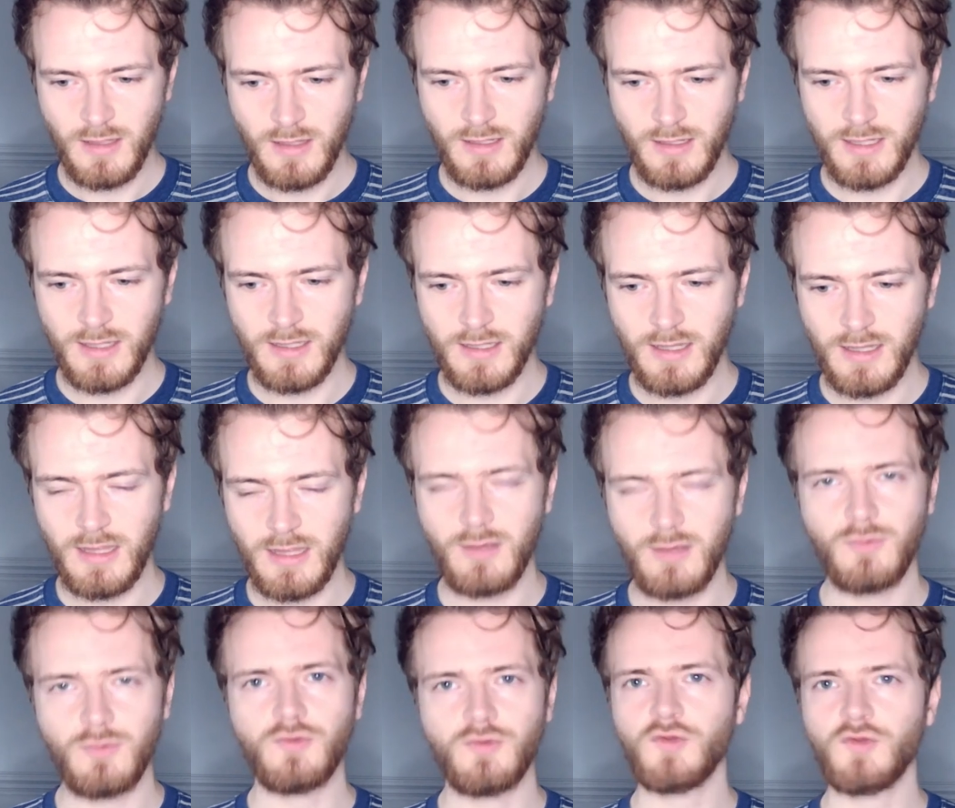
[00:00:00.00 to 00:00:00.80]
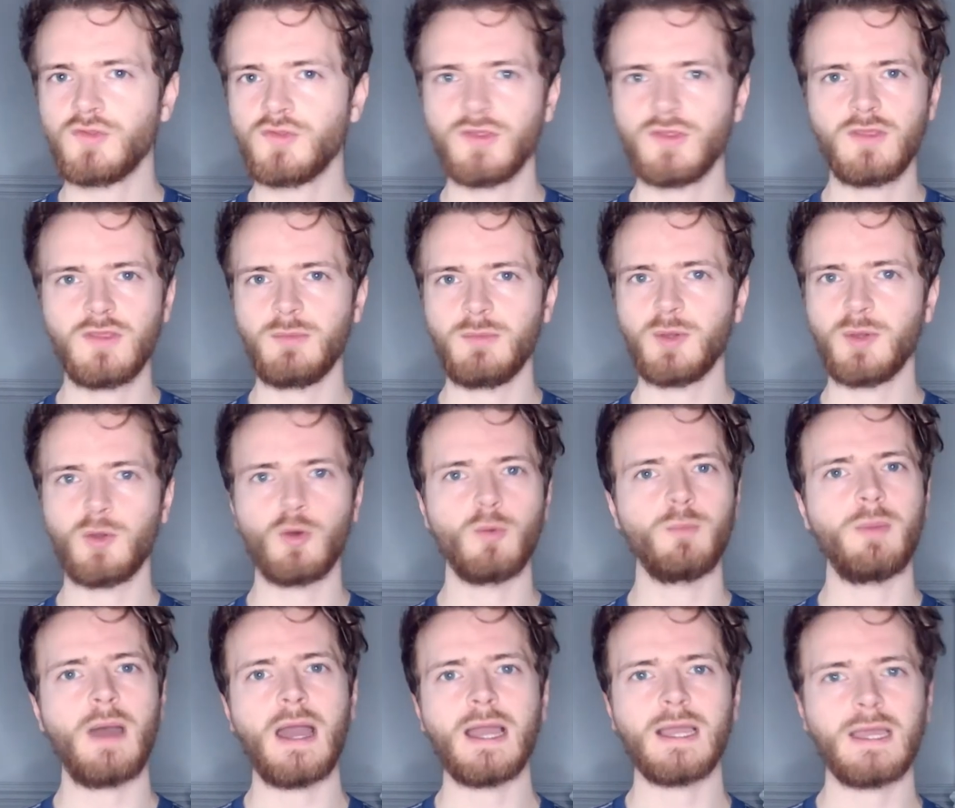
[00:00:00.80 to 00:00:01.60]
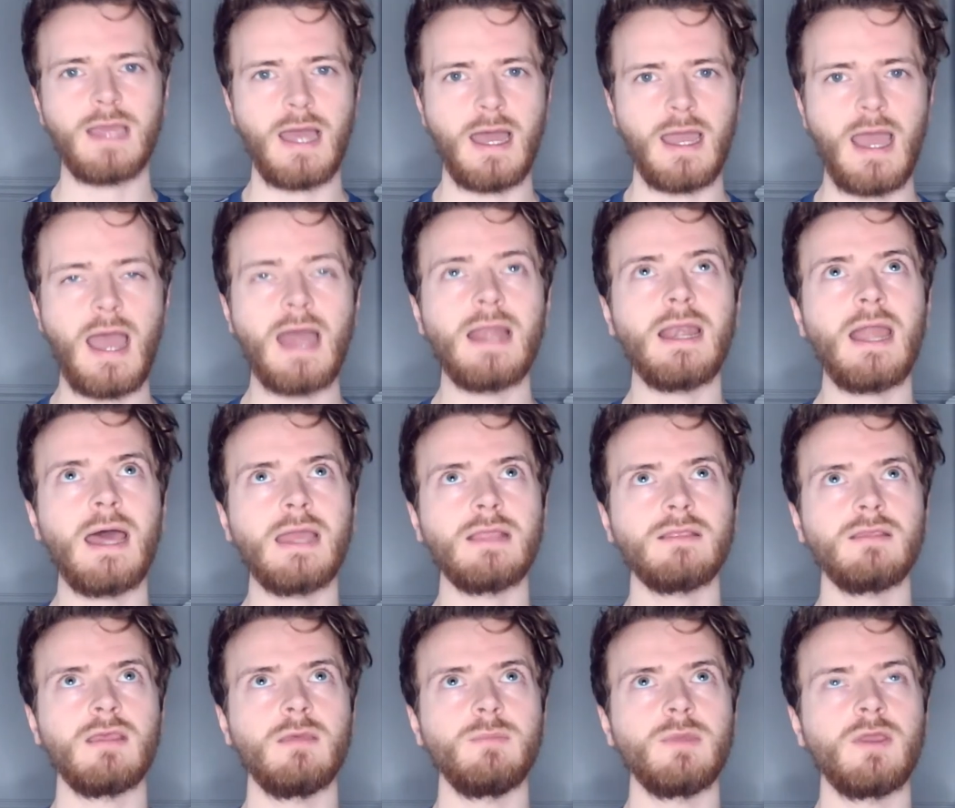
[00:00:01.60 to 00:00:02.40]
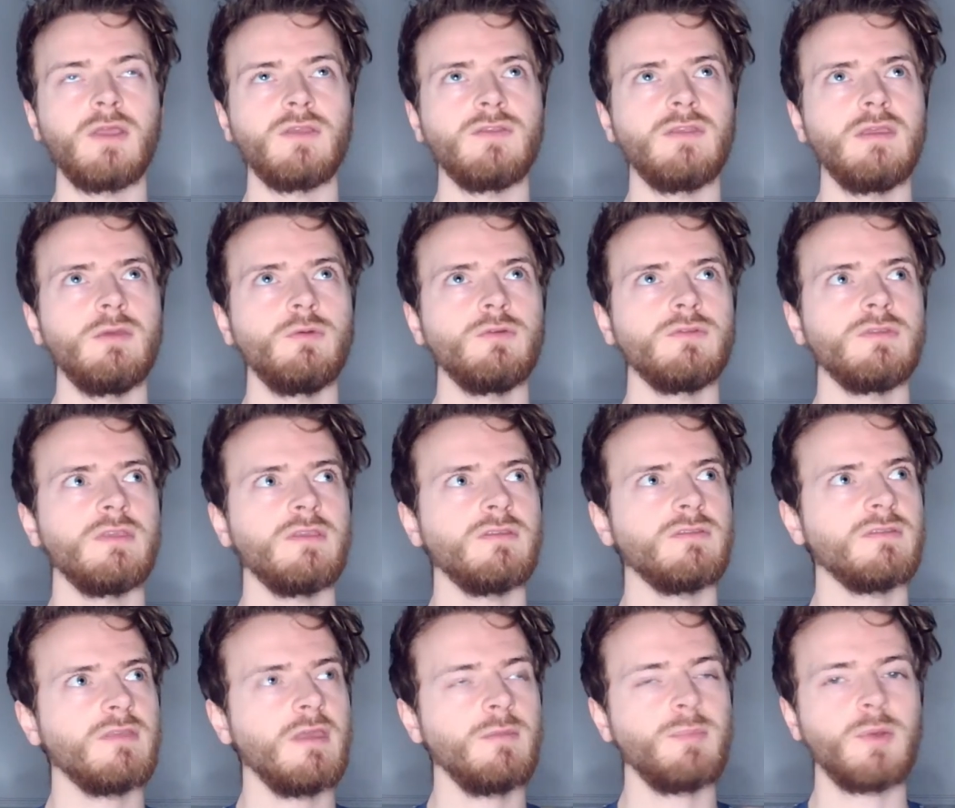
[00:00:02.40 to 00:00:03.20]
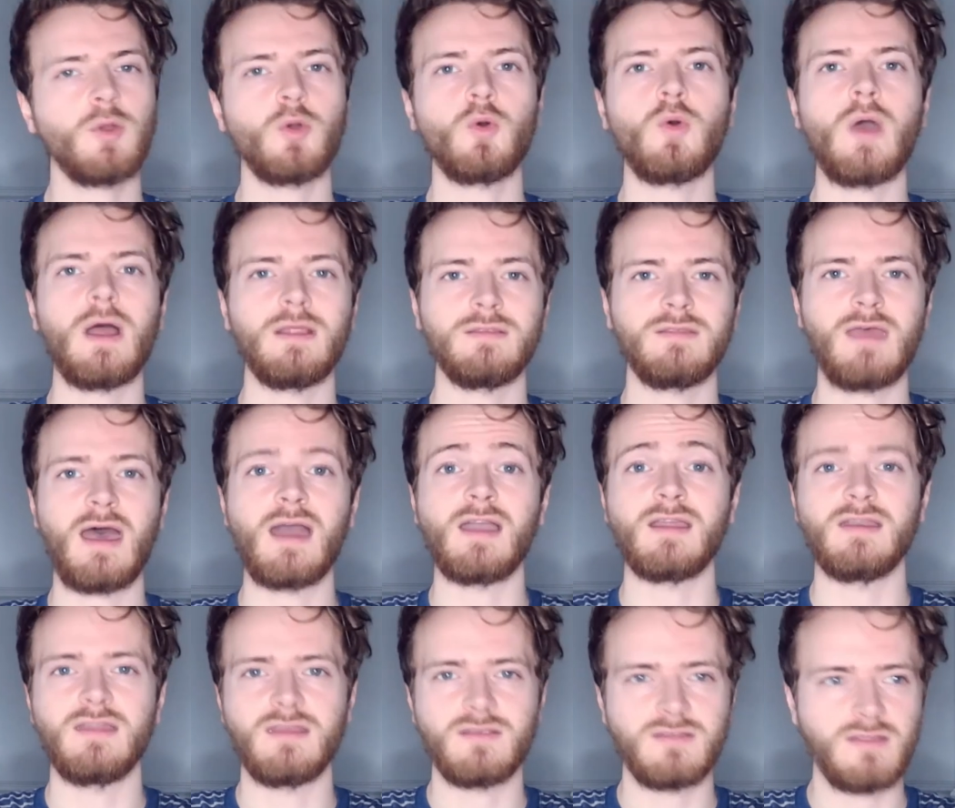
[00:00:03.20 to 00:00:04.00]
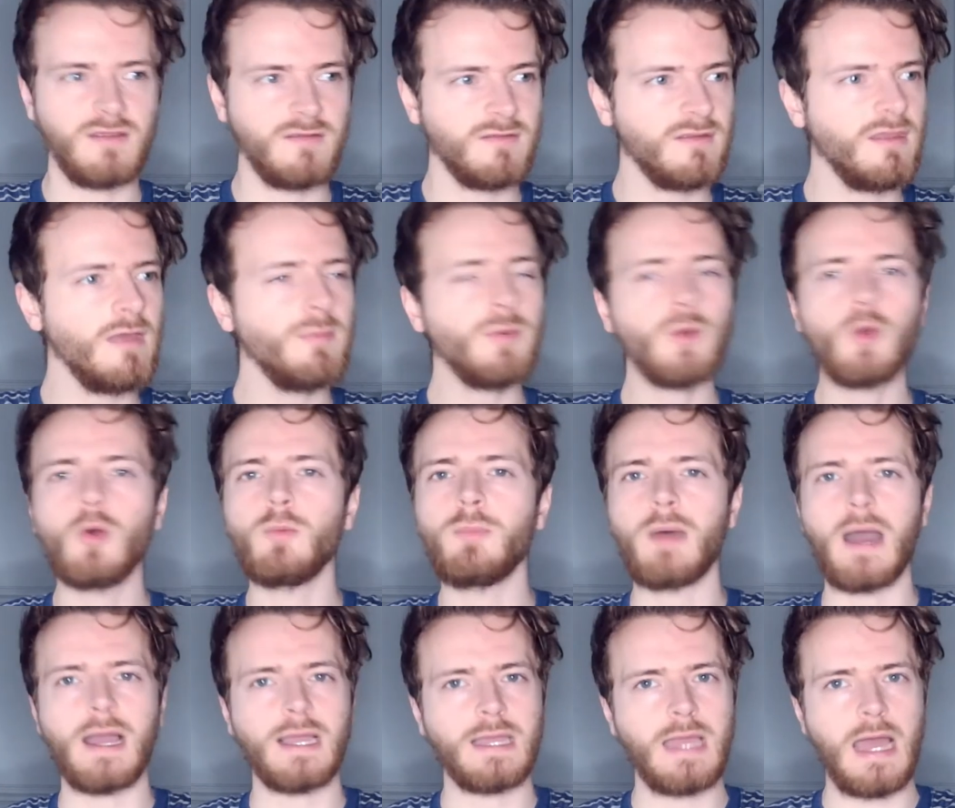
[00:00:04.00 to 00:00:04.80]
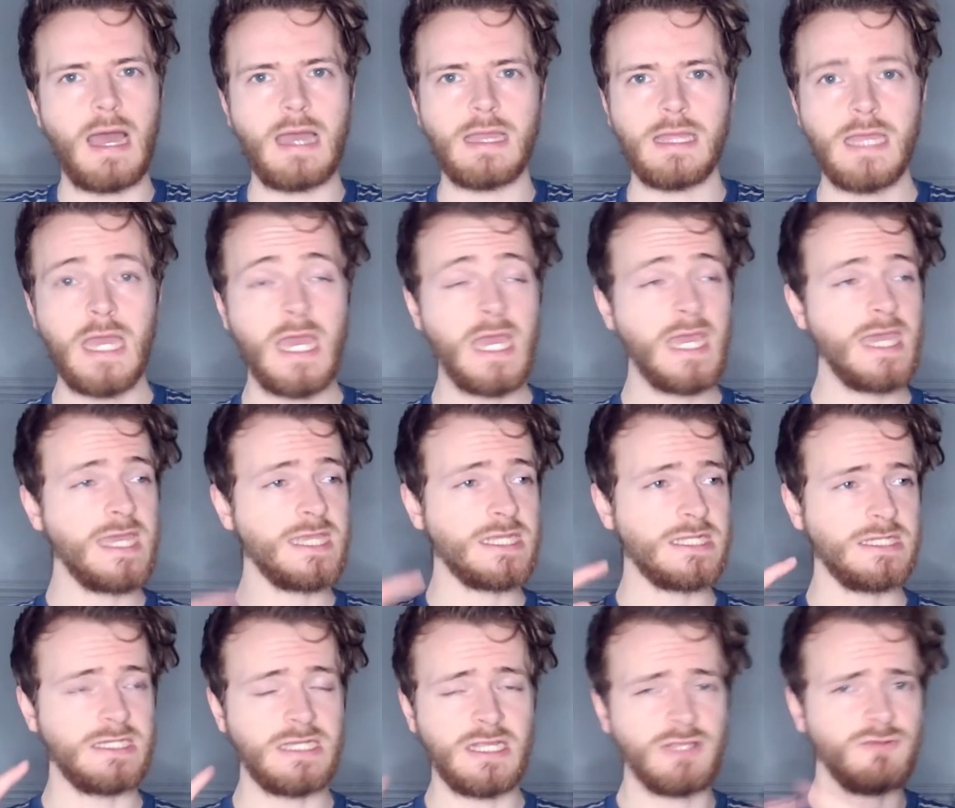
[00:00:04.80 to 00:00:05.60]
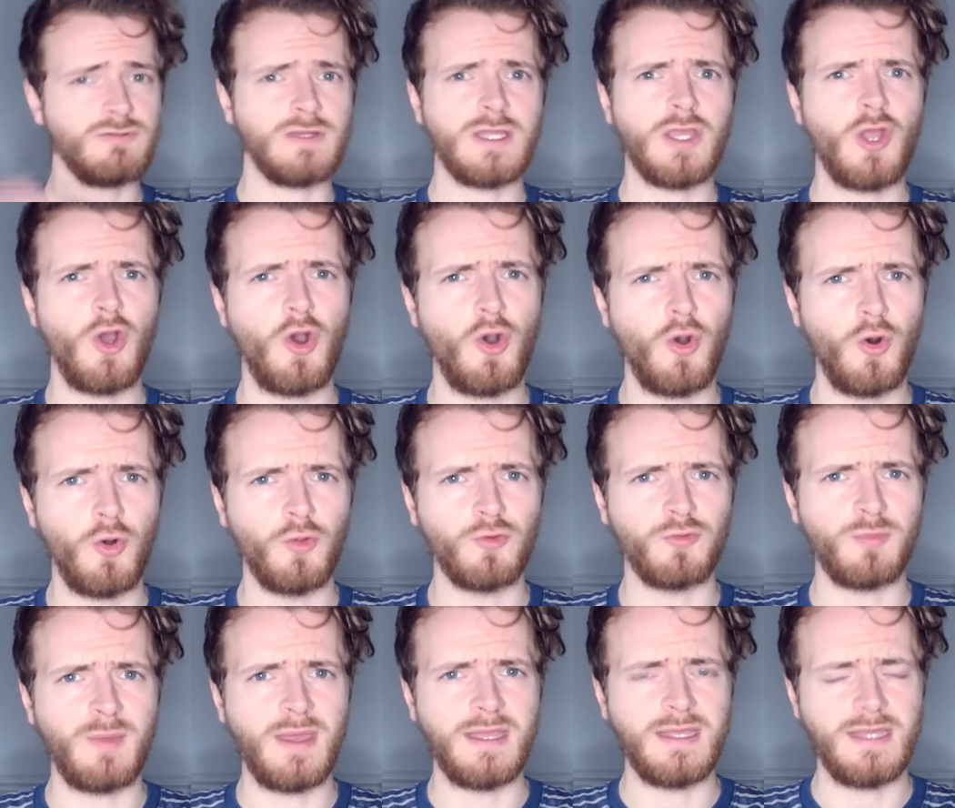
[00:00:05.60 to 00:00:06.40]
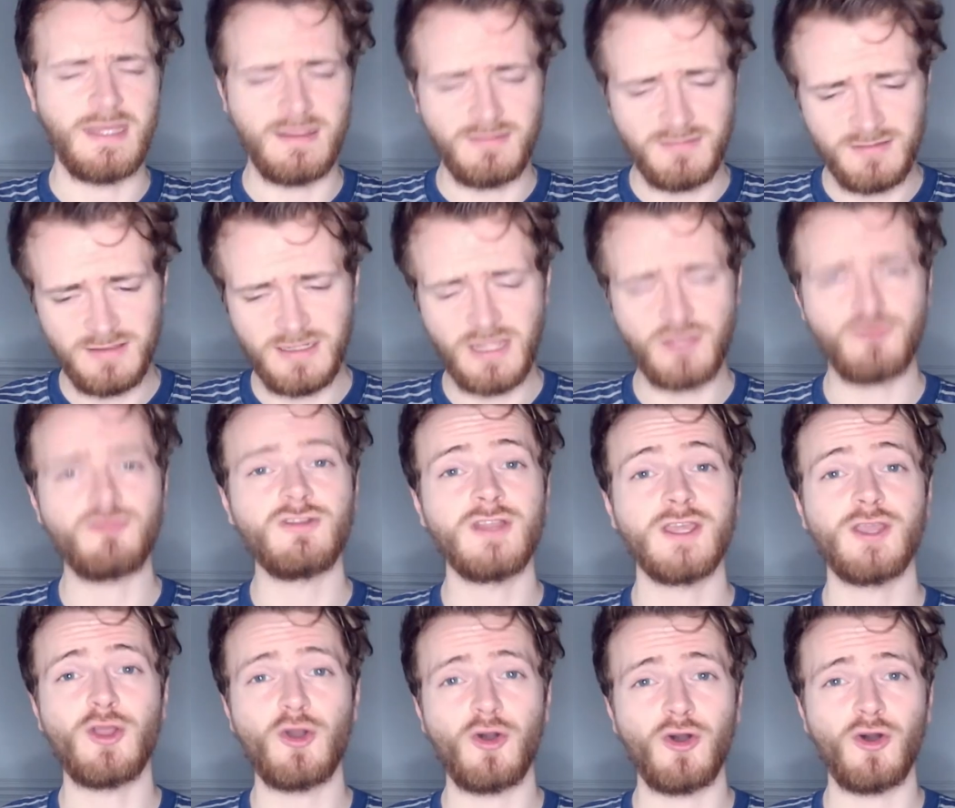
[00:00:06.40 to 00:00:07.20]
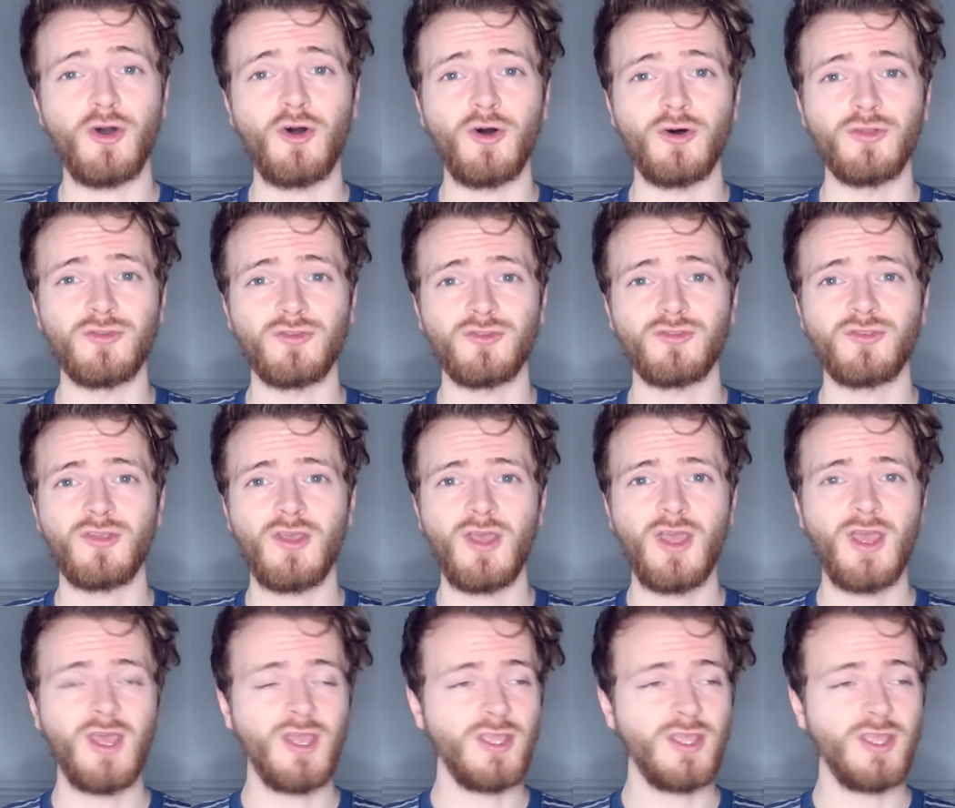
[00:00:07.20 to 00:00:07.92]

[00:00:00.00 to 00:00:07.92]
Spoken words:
Like, he was just the typical bad guy. I liked it because he was this typical antagonist, this typical bad guy. He's literally got horns, mate. He's literally got horns.